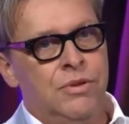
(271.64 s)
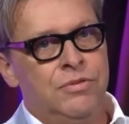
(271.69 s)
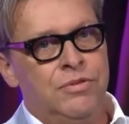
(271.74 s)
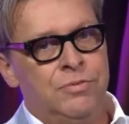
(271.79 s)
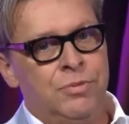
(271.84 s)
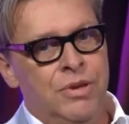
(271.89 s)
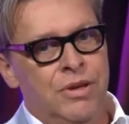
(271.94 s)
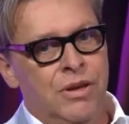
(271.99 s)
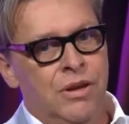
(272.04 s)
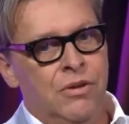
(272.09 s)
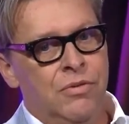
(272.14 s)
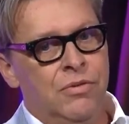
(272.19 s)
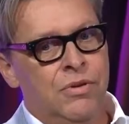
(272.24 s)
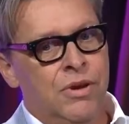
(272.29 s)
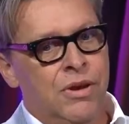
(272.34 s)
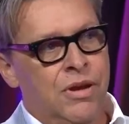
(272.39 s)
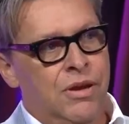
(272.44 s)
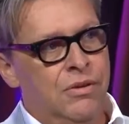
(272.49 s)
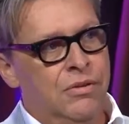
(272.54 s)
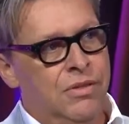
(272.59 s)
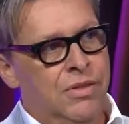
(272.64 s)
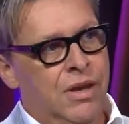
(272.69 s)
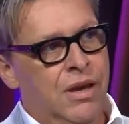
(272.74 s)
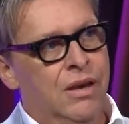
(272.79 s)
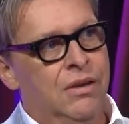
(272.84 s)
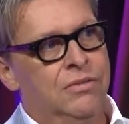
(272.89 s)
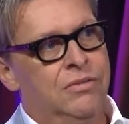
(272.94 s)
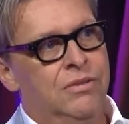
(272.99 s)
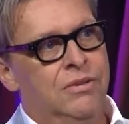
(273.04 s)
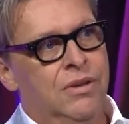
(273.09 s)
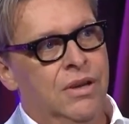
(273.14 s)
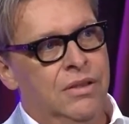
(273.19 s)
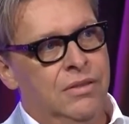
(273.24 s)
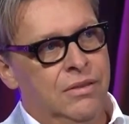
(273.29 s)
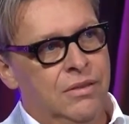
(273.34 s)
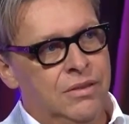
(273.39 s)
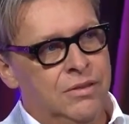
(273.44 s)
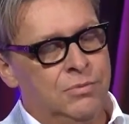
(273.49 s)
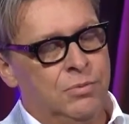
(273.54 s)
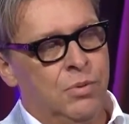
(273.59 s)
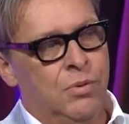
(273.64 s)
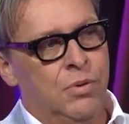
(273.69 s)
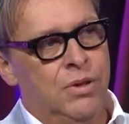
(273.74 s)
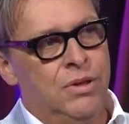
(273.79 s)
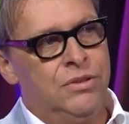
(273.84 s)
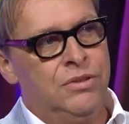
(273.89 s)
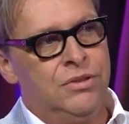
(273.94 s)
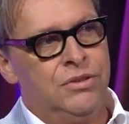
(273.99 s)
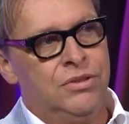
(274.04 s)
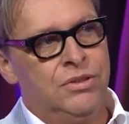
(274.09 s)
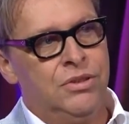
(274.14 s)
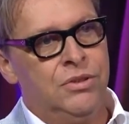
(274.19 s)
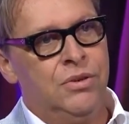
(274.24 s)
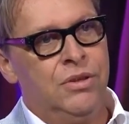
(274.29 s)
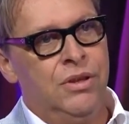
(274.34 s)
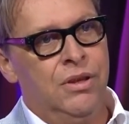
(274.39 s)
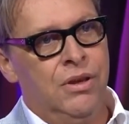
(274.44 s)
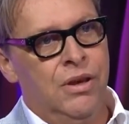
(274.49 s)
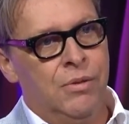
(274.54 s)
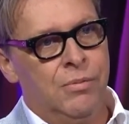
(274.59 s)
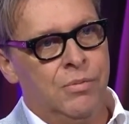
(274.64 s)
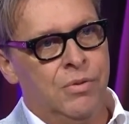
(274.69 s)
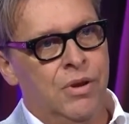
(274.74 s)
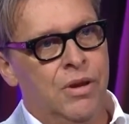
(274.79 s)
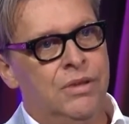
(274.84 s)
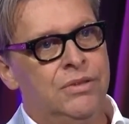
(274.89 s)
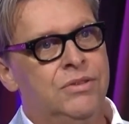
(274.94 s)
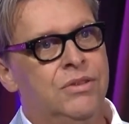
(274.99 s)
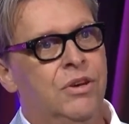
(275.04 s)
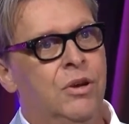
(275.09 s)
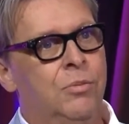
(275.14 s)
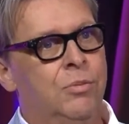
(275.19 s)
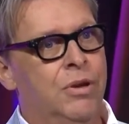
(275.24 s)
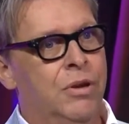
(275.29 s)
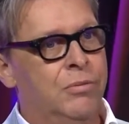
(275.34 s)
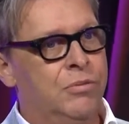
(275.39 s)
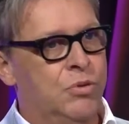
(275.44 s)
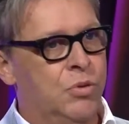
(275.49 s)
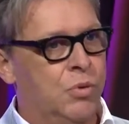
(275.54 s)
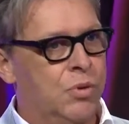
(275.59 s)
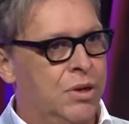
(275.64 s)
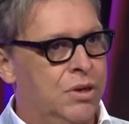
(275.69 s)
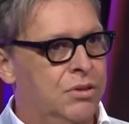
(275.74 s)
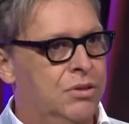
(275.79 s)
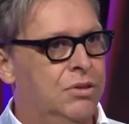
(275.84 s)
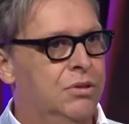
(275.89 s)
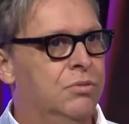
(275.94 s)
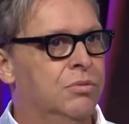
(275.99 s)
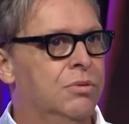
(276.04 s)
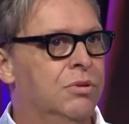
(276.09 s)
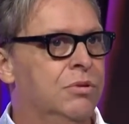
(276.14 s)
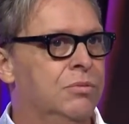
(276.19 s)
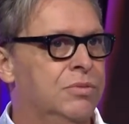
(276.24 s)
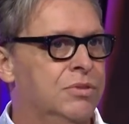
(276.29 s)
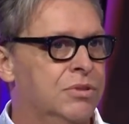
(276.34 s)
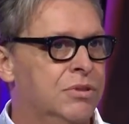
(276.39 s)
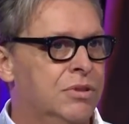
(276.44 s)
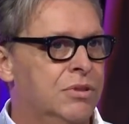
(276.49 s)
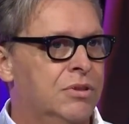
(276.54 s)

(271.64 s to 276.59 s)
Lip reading: We've spent over $100,000 at this point just doing the upgrades to open up 22 rooms.